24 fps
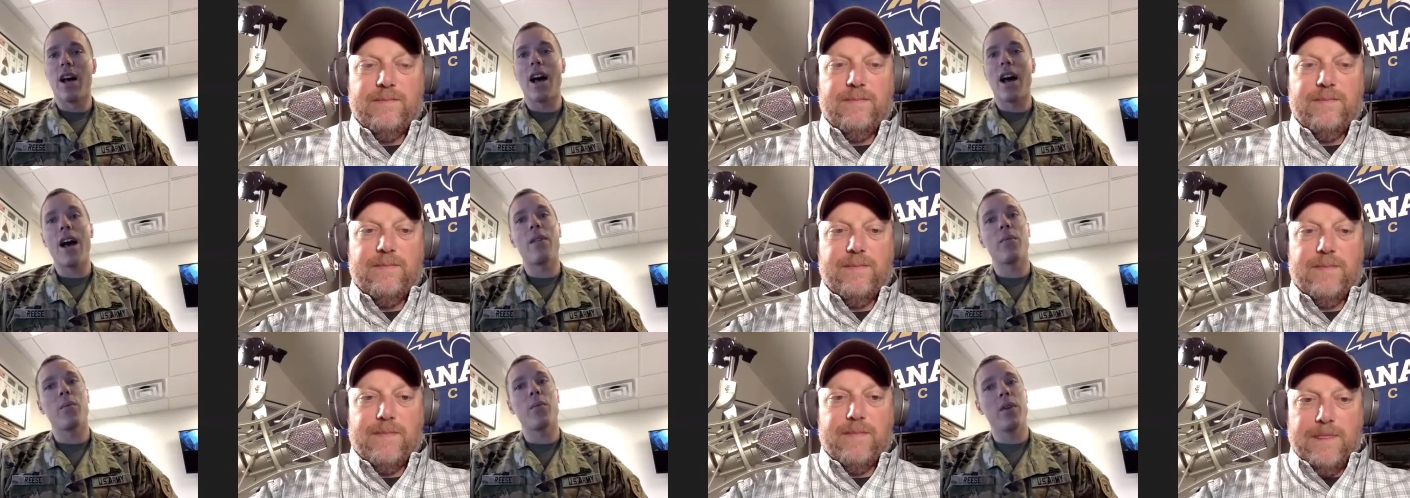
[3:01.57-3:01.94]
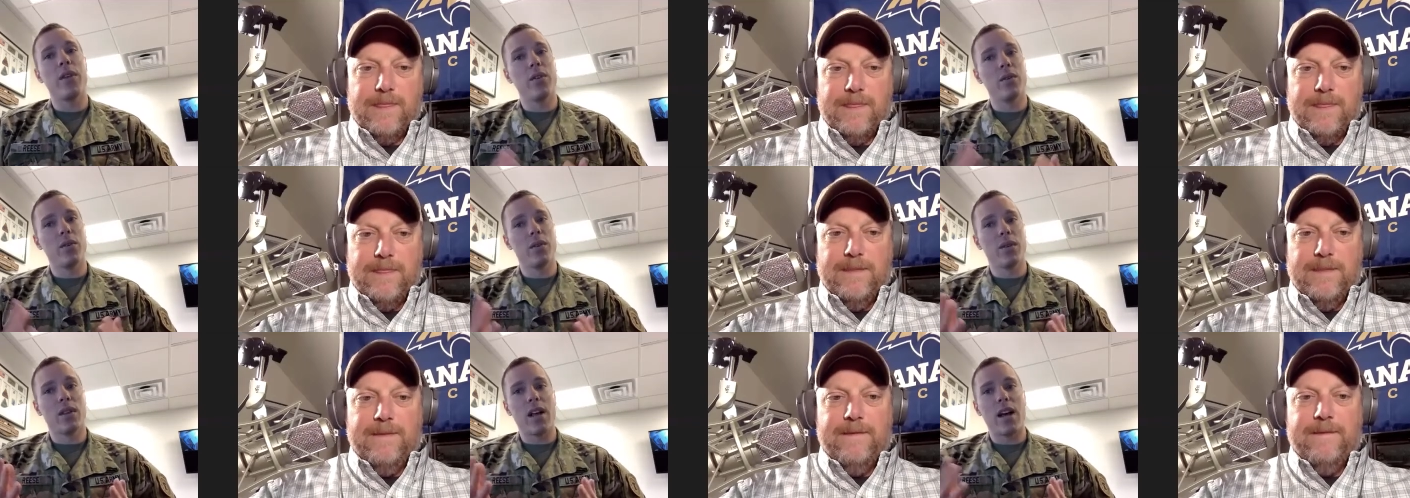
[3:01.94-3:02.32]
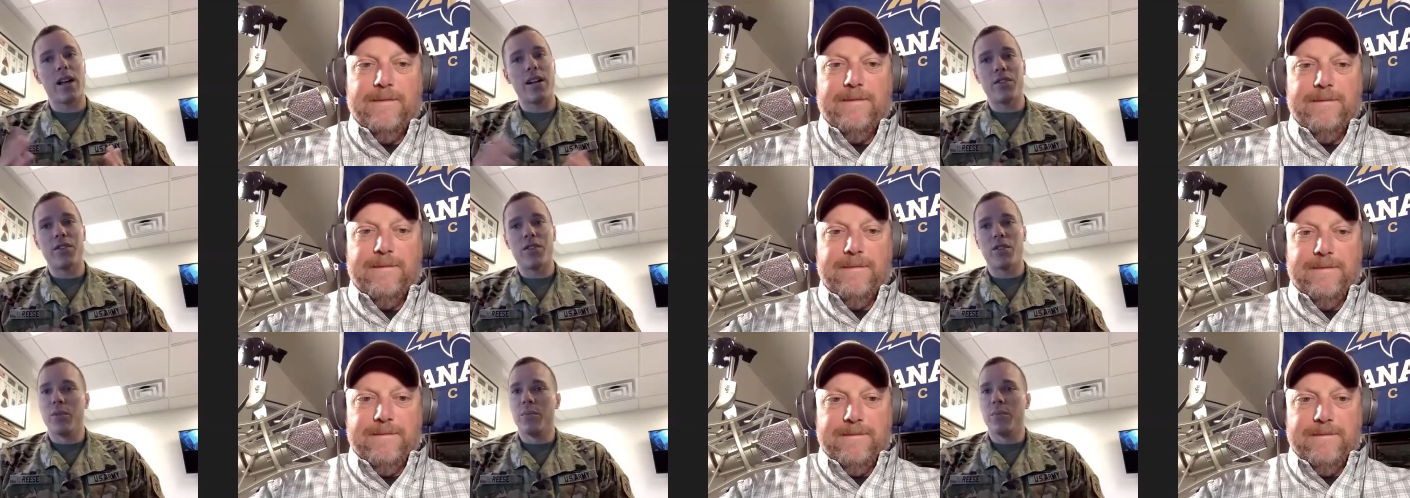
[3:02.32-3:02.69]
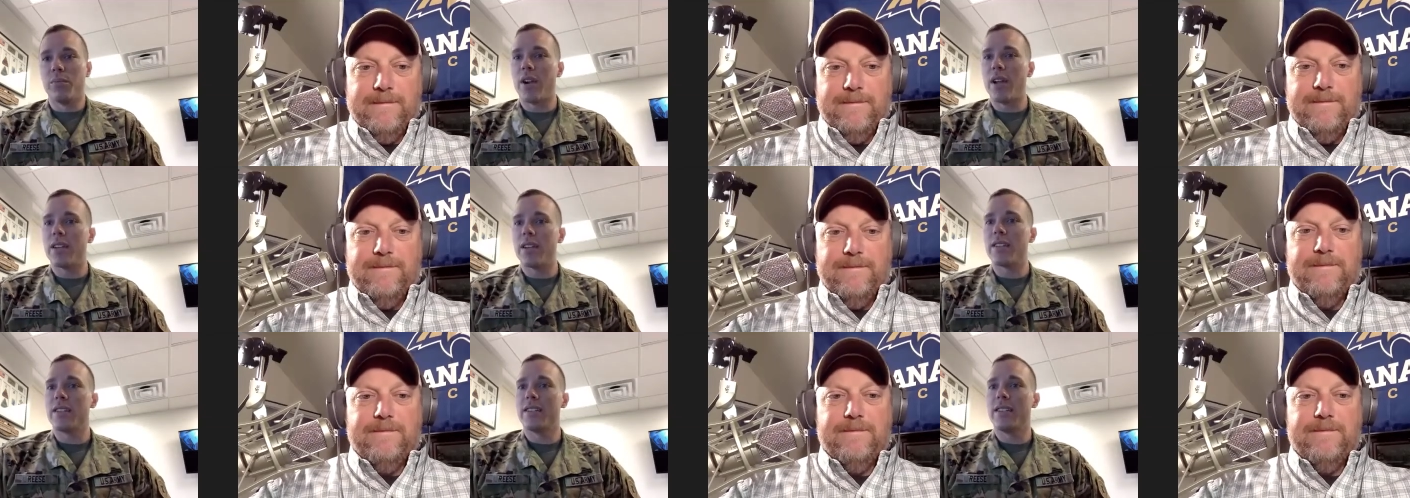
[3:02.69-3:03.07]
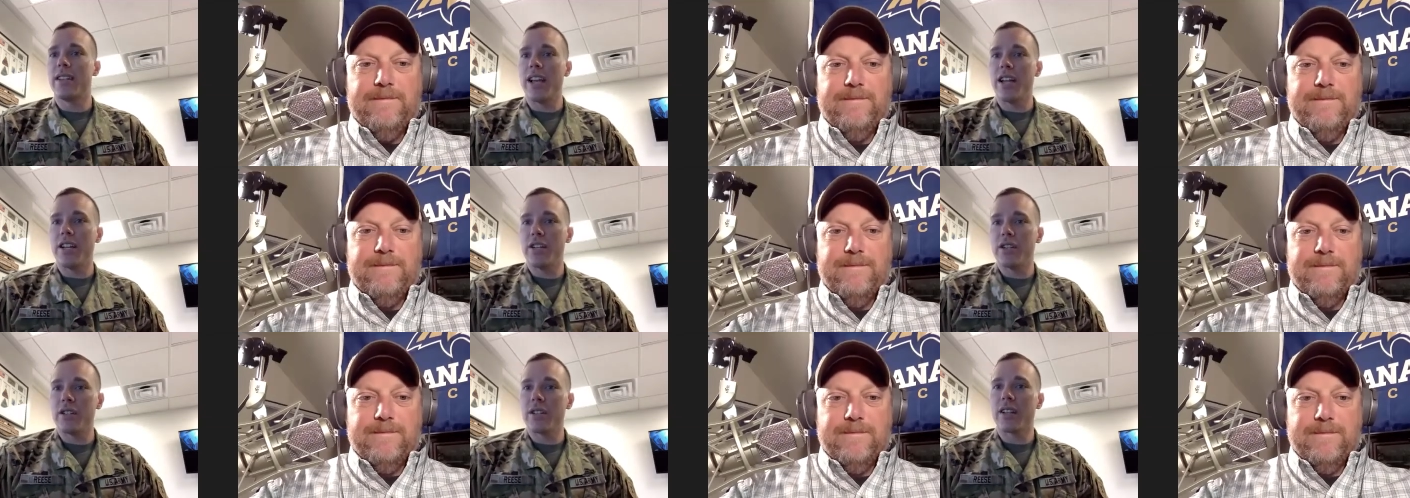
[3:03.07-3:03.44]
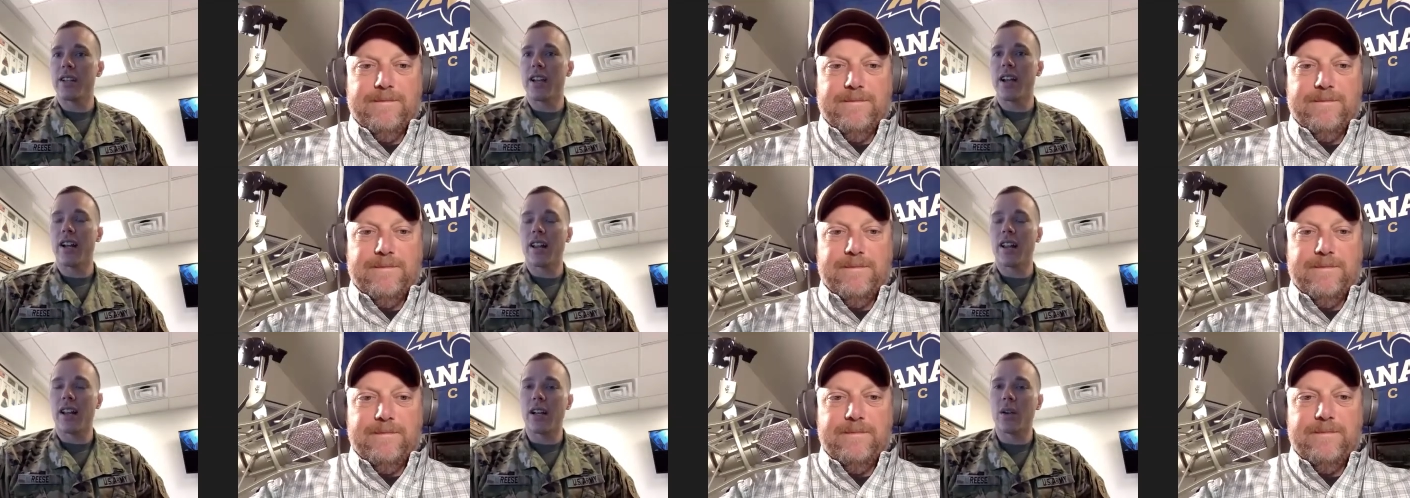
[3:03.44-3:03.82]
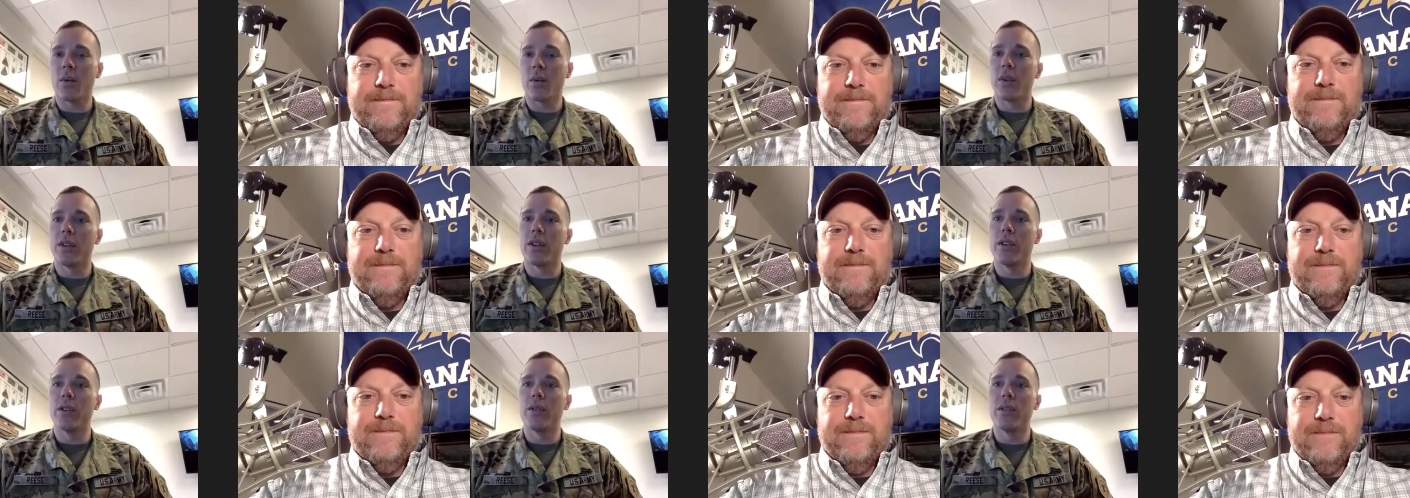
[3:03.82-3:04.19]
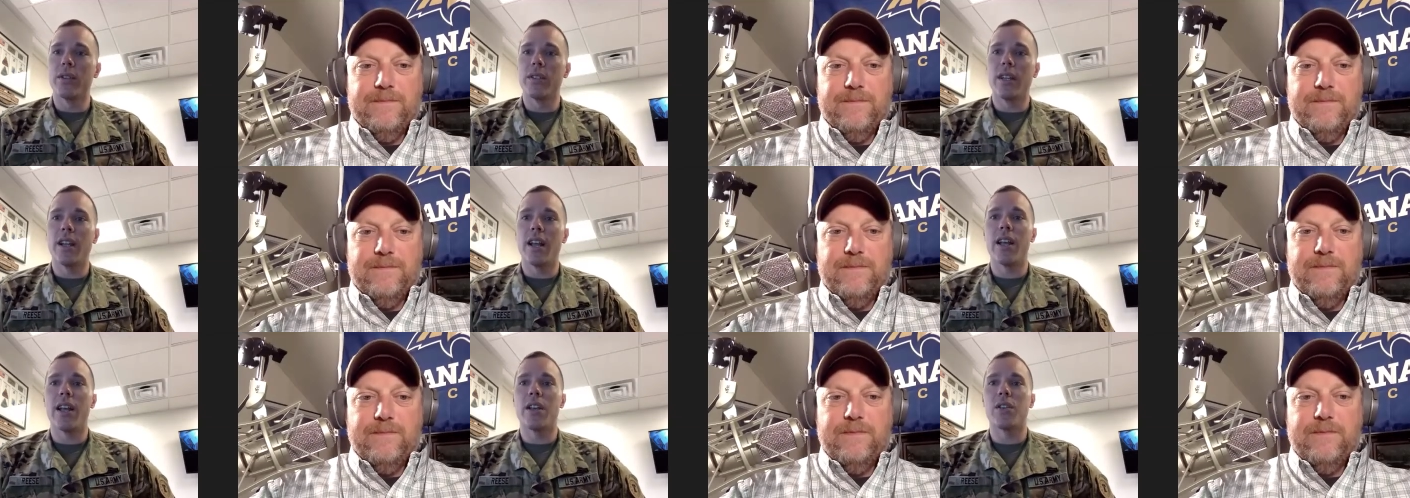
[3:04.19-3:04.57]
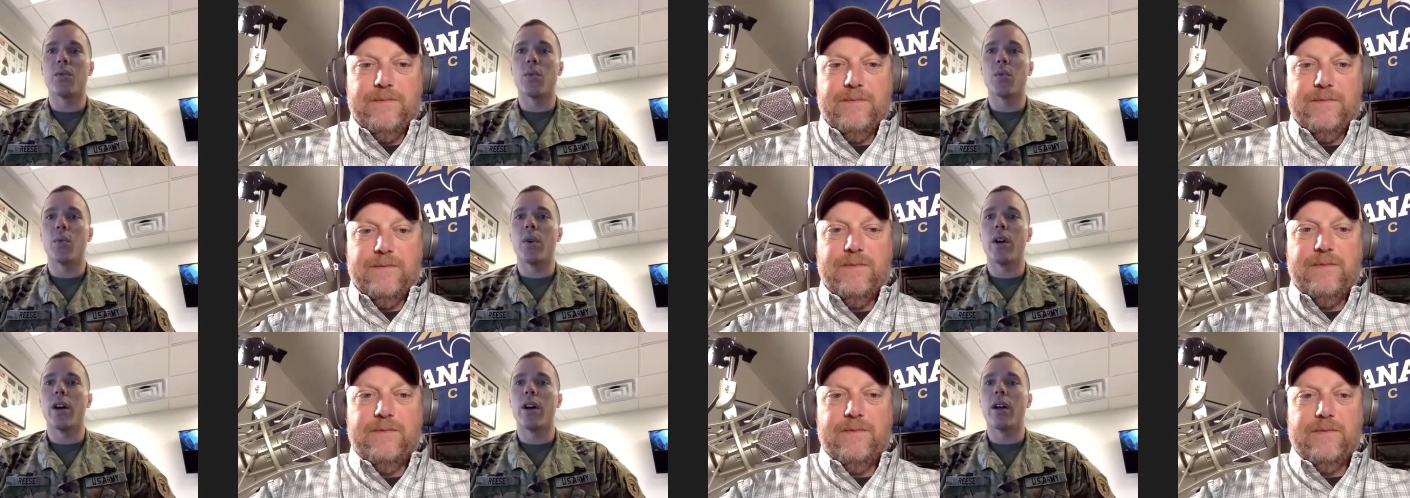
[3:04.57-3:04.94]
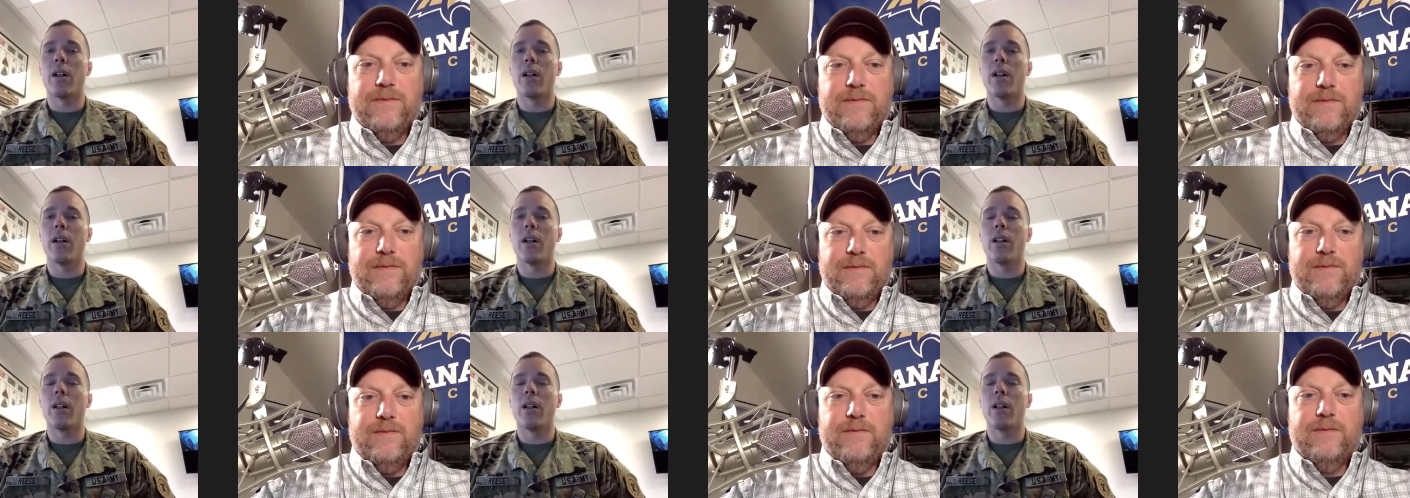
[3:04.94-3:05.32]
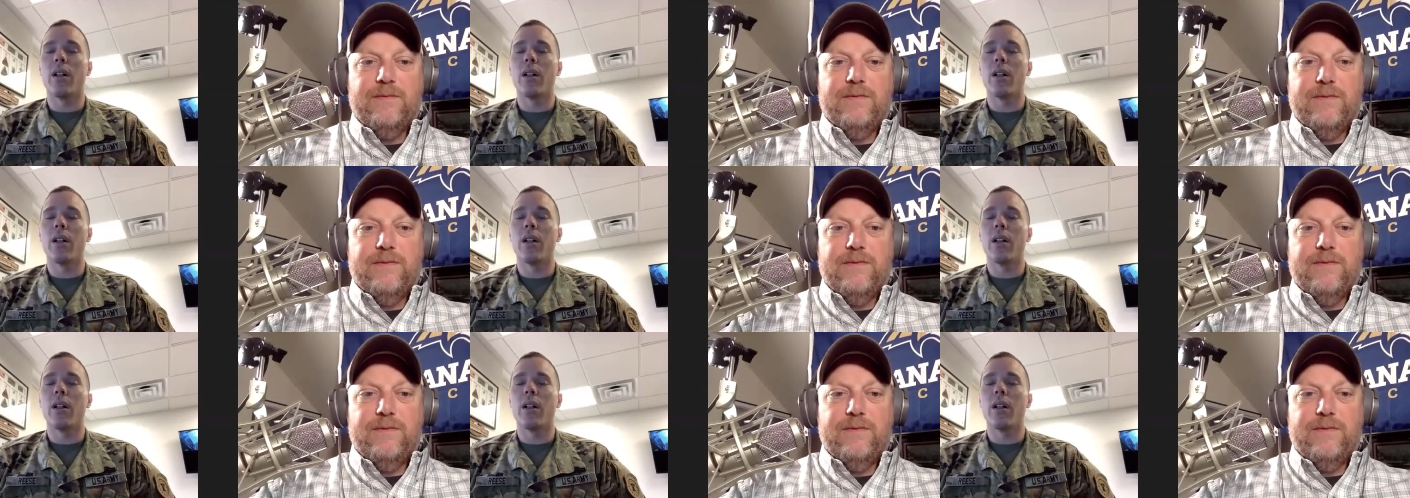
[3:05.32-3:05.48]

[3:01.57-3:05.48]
Speaker 1: a lot. We do a lot of Zoom presentations, kind of like we're doing today as well,